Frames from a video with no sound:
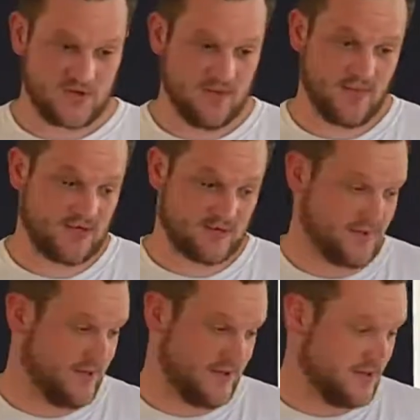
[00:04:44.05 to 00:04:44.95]
trim looks
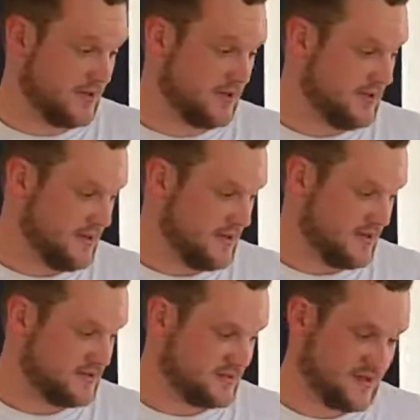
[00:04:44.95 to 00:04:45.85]
really good.
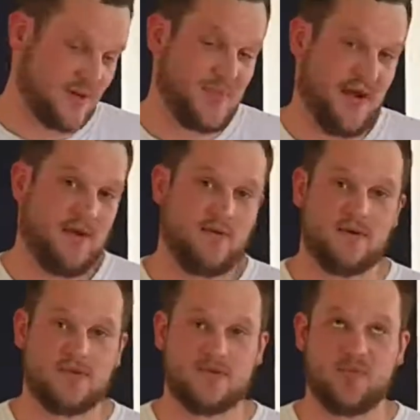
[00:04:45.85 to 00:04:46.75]
It's just not painted,
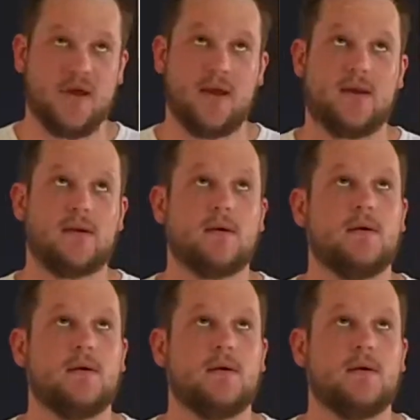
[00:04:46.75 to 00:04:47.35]
which is a pain.